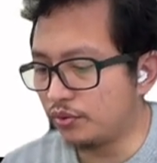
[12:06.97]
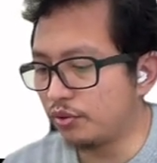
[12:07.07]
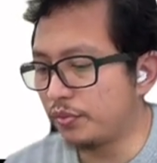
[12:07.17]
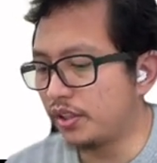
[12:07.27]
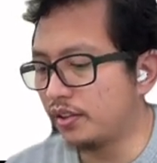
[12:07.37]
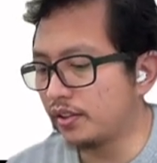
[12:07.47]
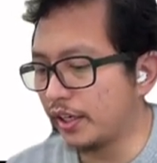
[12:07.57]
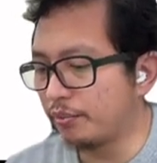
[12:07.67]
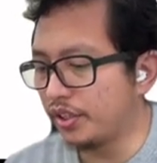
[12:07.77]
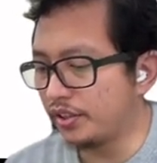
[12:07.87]
this
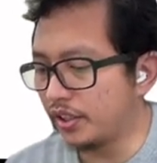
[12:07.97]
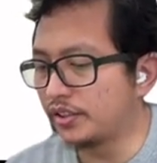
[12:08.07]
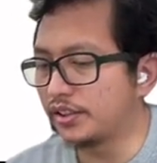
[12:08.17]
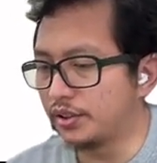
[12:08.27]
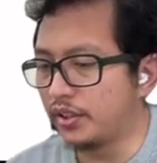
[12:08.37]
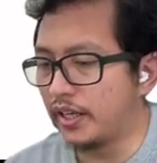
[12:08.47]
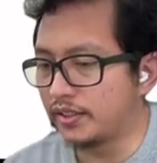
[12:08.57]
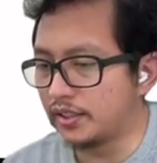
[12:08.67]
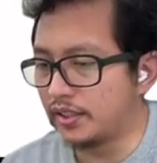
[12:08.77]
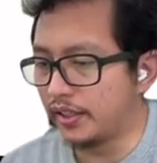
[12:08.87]
can be understood
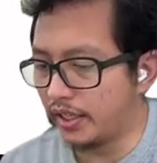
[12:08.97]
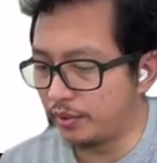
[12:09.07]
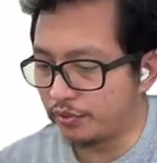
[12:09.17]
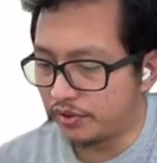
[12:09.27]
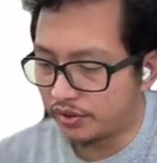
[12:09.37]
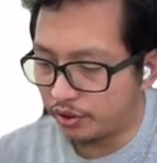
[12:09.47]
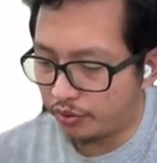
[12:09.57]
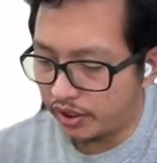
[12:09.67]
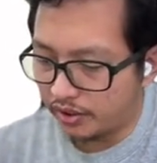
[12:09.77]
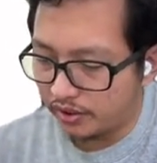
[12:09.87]
as an ellipse.
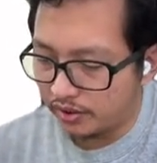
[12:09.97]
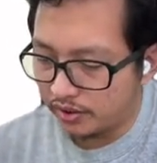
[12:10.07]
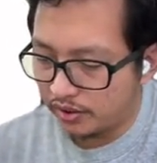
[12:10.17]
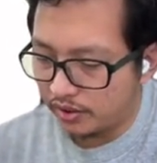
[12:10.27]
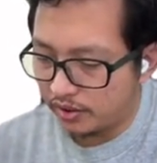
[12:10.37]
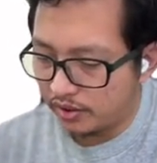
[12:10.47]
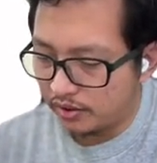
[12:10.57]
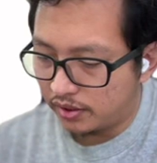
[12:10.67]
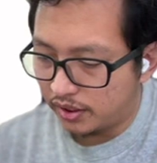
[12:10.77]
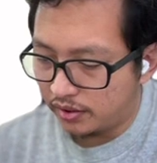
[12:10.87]
So we can
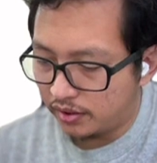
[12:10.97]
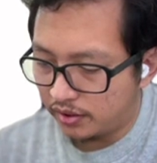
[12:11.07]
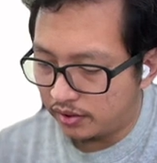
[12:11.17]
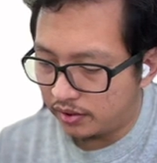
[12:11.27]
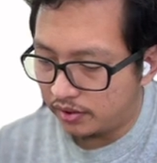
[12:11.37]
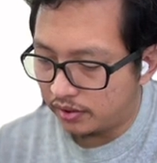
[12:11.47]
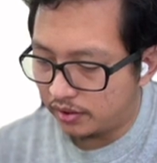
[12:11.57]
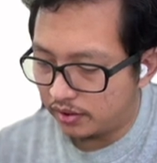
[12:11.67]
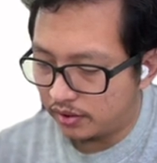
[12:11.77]
take this.